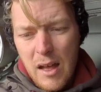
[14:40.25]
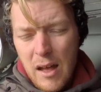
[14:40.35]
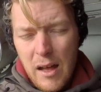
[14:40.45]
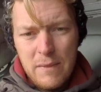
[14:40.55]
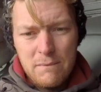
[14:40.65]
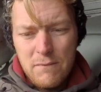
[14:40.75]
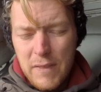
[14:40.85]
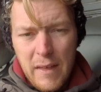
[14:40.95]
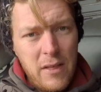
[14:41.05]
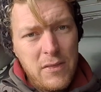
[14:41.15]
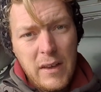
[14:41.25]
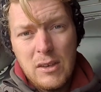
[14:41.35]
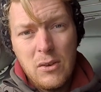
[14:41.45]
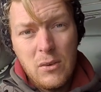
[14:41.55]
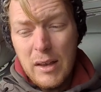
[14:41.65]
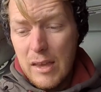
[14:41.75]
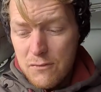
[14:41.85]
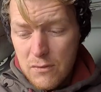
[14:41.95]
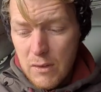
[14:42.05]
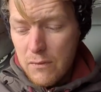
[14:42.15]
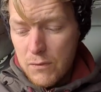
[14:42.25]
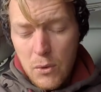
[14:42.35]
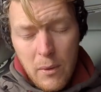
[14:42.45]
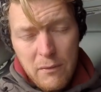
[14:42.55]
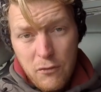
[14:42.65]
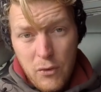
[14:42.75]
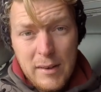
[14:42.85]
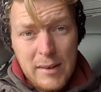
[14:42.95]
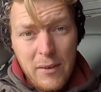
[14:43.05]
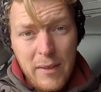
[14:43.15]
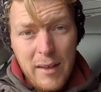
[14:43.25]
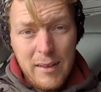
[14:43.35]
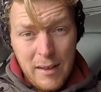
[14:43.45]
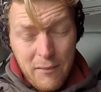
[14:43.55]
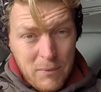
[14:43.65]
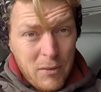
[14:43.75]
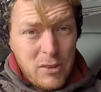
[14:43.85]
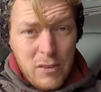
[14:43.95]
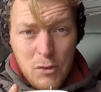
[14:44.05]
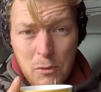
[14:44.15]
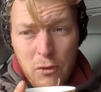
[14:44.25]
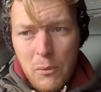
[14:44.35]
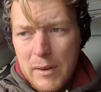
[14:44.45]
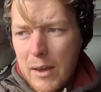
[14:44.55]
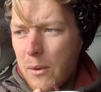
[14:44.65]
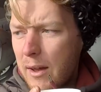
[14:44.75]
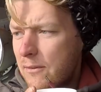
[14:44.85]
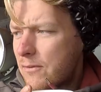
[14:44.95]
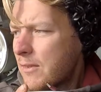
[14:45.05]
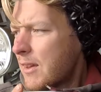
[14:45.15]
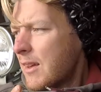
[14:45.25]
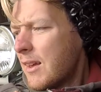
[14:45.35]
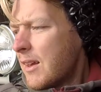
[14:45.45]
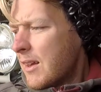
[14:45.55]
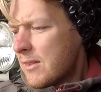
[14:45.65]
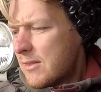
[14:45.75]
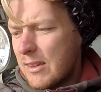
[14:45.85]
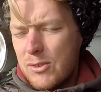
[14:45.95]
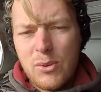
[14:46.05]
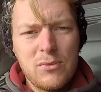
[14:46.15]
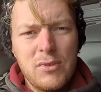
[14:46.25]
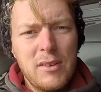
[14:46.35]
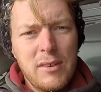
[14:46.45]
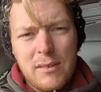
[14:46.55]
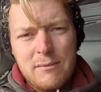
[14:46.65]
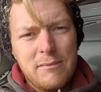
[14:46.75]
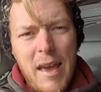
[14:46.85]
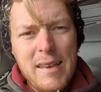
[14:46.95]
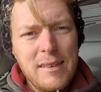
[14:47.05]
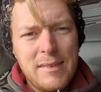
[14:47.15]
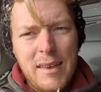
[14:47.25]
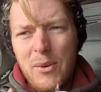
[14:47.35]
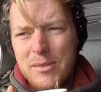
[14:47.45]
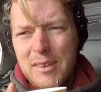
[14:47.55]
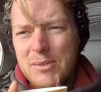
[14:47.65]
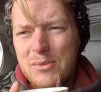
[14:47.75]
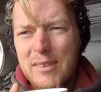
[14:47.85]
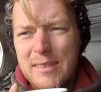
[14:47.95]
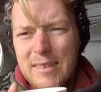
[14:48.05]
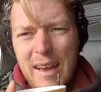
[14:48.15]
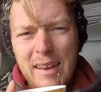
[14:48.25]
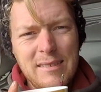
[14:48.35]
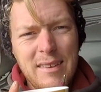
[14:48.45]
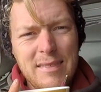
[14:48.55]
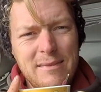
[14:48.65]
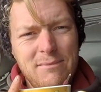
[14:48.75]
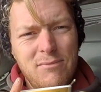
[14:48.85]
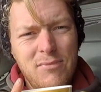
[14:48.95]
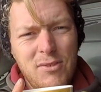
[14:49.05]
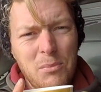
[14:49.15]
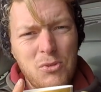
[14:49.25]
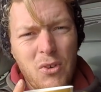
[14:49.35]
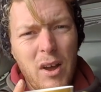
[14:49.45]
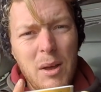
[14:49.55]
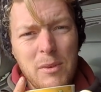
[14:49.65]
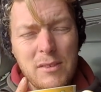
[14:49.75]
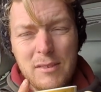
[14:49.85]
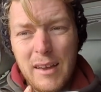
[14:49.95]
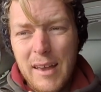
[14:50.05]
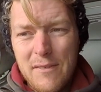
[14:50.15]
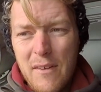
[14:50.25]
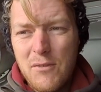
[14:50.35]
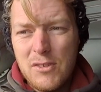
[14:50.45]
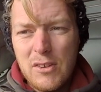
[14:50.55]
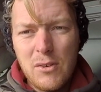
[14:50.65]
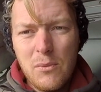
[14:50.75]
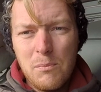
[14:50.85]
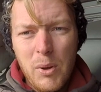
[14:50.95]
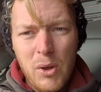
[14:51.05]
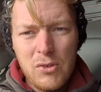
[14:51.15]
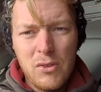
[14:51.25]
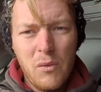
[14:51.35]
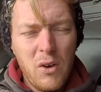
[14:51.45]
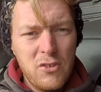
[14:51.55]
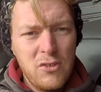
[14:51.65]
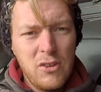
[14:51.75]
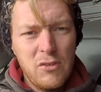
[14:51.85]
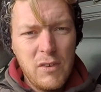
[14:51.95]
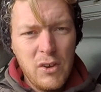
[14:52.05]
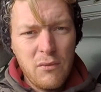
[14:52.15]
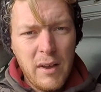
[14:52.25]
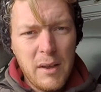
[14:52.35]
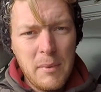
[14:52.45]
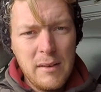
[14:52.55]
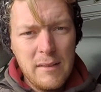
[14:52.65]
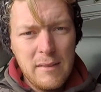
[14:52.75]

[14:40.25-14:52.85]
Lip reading: and for that, thank you. Like, if you have a friend out there, I've said this before, we now have 680 or 690 subscribers. Like, if every single person that watches this video recommended